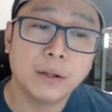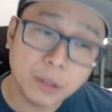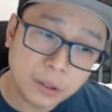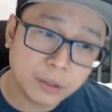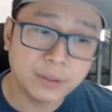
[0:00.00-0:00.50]

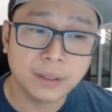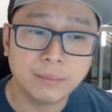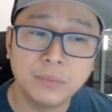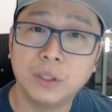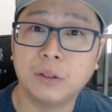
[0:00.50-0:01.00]
Roll it over
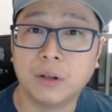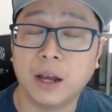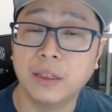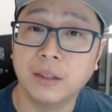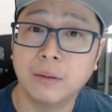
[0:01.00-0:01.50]
to the
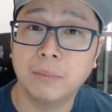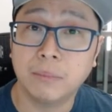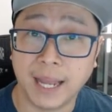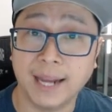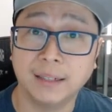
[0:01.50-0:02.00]
Roth
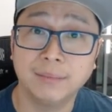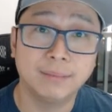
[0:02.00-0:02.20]
plan.